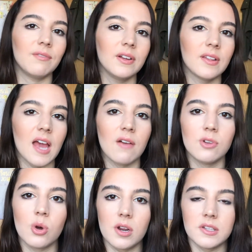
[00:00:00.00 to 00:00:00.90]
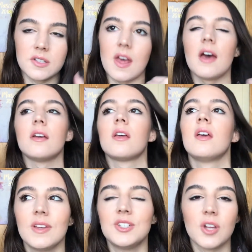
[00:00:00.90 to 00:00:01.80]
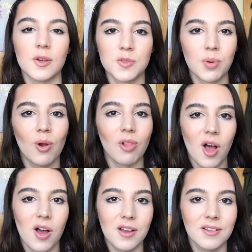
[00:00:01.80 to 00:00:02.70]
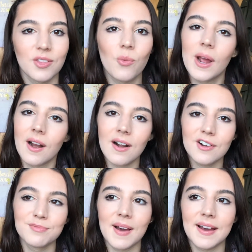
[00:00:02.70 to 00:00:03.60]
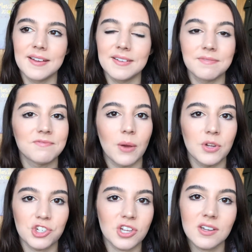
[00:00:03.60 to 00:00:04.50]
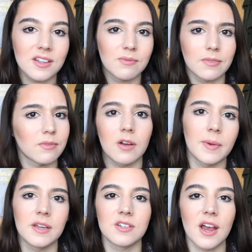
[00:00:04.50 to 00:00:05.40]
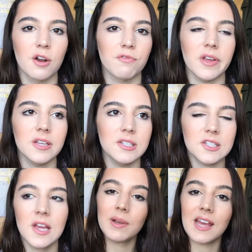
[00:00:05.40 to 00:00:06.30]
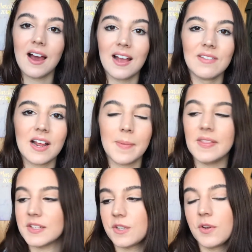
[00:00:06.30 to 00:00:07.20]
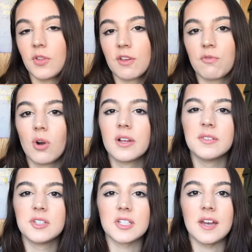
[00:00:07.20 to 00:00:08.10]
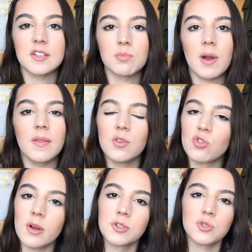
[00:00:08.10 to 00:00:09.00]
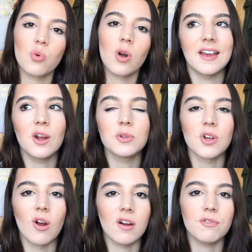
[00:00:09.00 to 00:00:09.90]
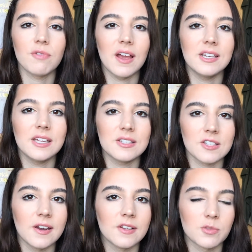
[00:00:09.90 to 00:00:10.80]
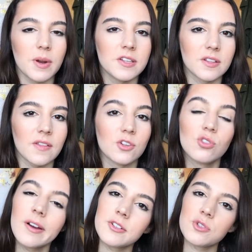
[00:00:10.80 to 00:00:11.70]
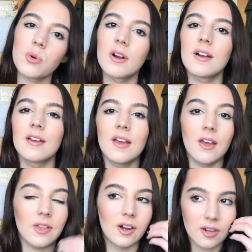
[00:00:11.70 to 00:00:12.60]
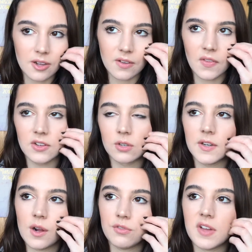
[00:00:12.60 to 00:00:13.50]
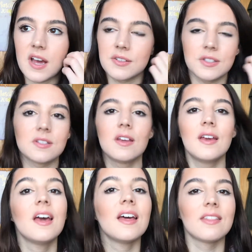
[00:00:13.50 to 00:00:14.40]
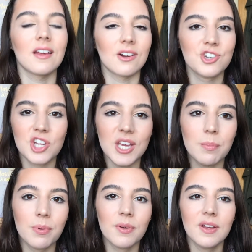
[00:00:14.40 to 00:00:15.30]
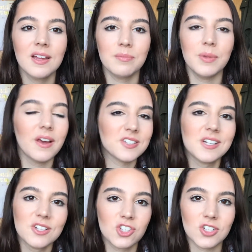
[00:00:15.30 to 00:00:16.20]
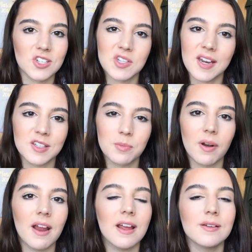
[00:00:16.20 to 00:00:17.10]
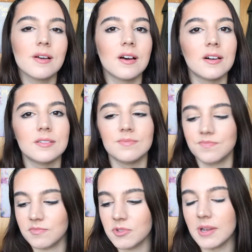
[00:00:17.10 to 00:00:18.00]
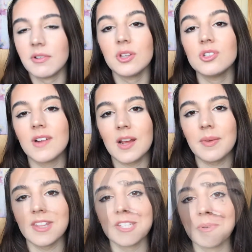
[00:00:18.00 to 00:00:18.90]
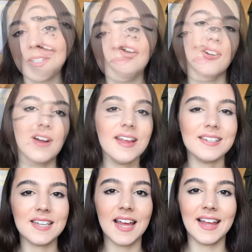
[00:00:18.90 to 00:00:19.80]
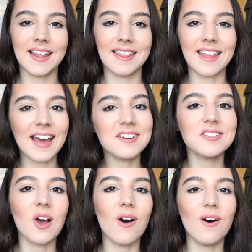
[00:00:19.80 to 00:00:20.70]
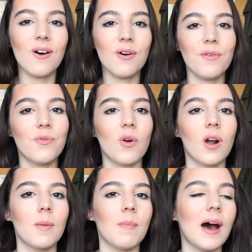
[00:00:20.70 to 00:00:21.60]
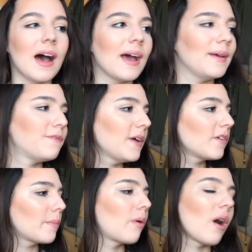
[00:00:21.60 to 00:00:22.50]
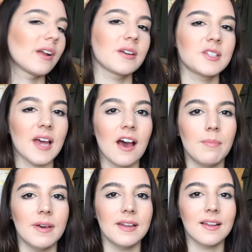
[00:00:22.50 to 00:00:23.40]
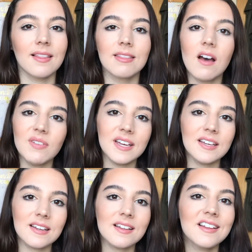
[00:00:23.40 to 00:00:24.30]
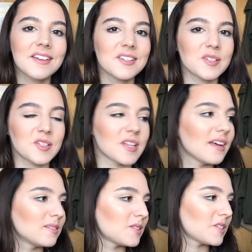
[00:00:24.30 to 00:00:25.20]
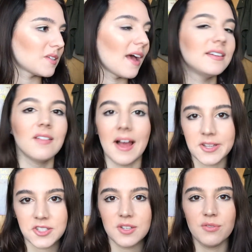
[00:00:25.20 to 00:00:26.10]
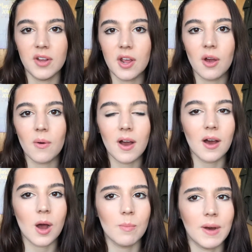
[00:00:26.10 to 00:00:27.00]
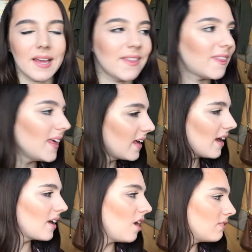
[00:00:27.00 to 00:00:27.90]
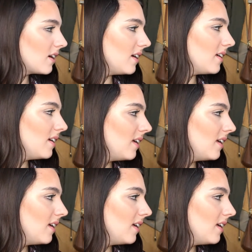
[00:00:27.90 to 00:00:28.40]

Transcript: I really have noticed that it does prolong the wear of my foundation and of my entire face. But yeah, I recommend this if you're looking for a good setting spray at the drugstore. I know it's hard finding setting sprays at the drugstore that are good, that don't run out fast, that are cheap, because it is just a setting spray. So I really do recommend this one. All right, that is all for my favorite products I've been loving since I last did a video. I think I covered